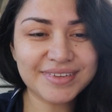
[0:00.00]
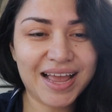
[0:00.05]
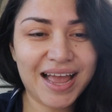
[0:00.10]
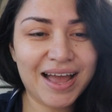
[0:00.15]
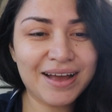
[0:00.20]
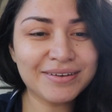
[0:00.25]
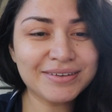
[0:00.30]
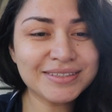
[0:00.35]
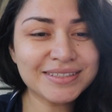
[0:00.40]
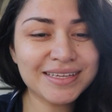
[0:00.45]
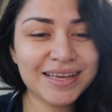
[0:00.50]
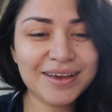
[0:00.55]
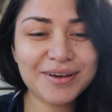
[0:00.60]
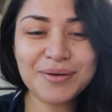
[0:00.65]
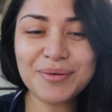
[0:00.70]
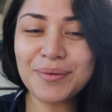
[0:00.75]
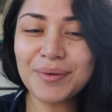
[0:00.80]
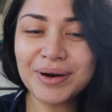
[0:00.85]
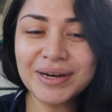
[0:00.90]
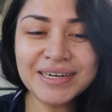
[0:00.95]
I was like,
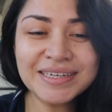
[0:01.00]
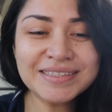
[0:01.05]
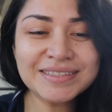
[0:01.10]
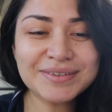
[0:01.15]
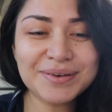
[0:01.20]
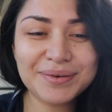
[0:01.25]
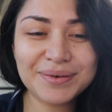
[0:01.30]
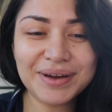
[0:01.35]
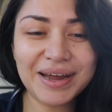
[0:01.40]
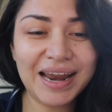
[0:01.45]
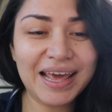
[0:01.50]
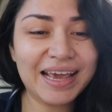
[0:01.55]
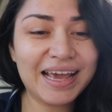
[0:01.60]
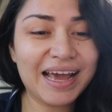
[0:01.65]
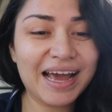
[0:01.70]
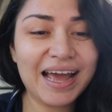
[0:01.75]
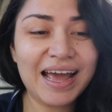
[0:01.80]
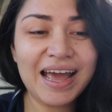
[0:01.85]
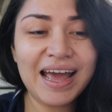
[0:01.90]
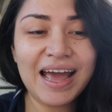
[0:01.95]
what is going on? Like,
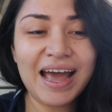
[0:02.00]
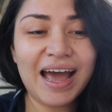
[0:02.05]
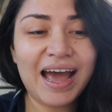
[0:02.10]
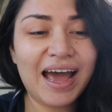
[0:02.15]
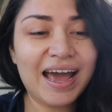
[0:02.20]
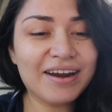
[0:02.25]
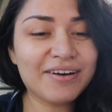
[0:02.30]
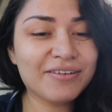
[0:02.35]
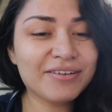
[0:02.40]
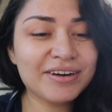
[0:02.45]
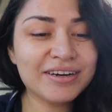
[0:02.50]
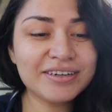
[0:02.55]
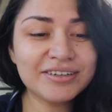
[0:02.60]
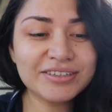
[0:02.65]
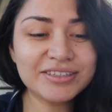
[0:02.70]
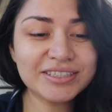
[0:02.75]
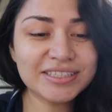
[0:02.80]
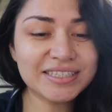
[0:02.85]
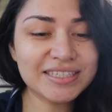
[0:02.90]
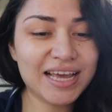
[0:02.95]
I don't
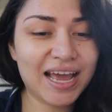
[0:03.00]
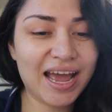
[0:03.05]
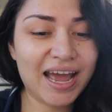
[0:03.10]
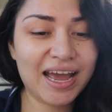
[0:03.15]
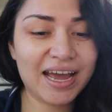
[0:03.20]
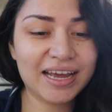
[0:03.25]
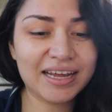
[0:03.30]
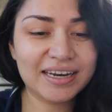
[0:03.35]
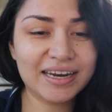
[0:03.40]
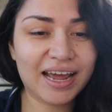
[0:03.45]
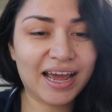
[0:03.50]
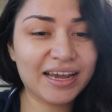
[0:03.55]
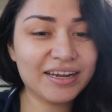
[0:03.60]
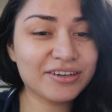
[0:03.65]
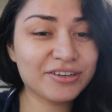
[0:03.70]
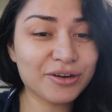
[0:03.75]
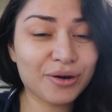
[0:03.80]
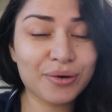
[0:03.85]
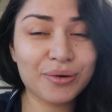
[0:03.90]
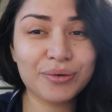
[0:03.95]
understand. I
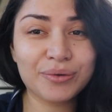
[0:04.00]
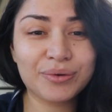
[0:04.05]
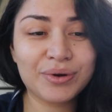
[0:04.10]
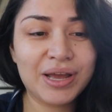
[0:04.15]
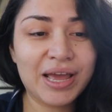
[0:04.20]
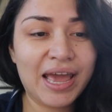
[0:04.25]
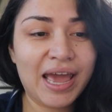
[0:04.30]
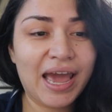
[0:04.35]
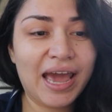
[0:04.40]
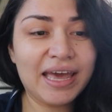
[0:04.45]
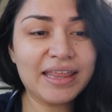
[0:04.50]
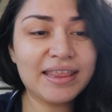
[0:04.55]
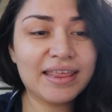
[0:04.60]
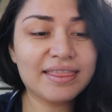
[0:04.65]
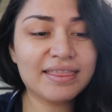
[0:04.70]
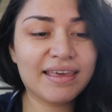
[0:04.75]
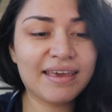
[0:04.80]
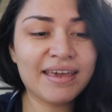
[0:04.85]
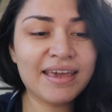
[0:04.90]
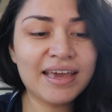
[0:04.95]
don't. And the
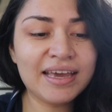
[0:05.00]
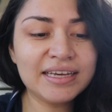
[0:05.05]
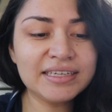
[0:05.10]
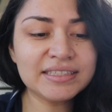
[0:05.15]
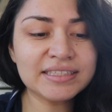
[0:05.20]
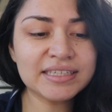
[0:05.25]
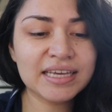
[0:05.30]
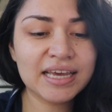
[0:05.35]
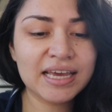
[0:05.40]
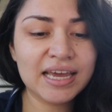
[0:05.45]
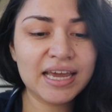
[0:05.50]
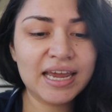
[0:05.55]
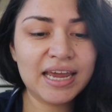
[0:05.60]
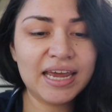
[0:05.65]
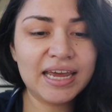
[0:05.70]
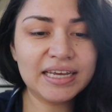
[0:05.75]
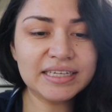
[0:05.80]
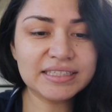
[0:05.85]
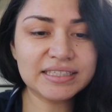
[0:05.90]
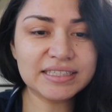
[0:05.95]
thing is,
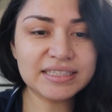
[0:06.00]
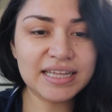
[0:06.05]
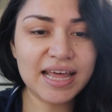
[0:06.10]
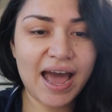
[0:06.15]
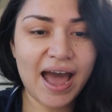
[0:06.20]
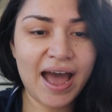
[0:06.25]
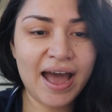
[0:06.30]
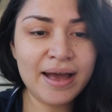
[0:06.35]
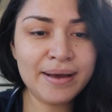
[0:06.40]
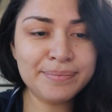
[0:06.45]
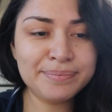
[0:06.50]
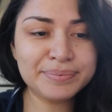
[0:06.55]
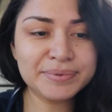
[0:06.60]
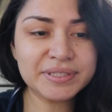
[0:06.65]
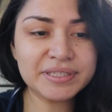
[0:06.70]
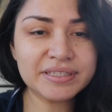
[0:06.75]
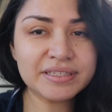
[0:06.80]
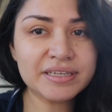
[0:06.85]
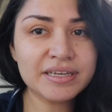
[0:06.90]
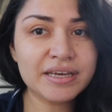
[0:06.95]
his naps,
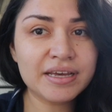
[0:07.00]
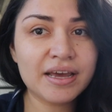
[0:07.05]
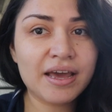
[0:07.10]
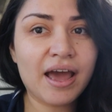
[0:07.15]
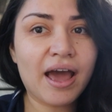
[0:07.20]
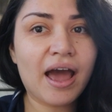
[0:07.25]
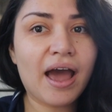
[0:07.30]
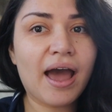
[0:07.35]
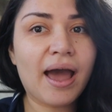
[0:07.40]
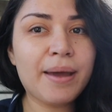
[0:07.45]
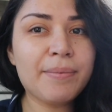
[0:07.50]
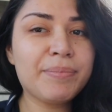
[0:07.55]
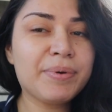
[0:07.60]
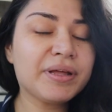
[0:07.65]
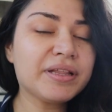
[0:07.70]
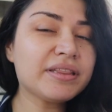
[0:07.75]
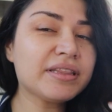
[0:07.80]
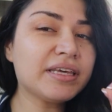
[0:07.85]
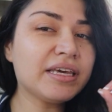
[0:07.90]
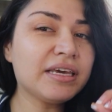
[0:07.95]
I
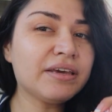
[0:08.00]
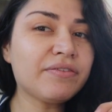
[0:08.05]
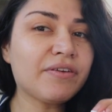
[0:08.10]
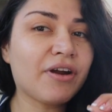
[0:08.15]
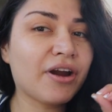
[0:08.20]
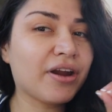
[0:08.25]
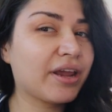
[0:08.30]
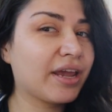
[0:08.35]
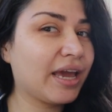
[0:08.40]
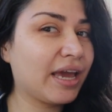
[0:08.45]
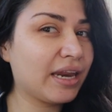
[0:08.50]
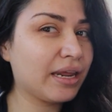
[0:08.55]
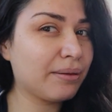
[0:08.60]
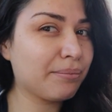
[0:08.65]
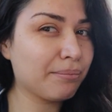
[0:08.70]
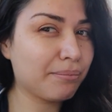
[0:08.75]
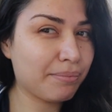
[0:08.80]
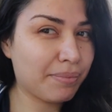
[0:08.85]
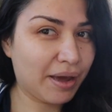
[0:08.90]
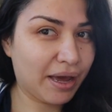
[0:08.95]
believe, are
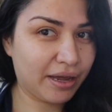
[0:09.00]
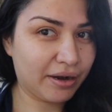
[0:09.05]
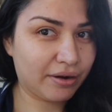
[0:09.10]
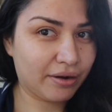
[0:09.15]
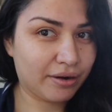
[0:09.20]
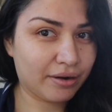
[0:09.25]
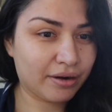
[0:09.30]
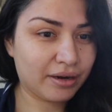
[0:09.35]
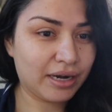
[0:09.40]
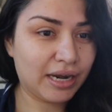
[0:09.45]
getting better.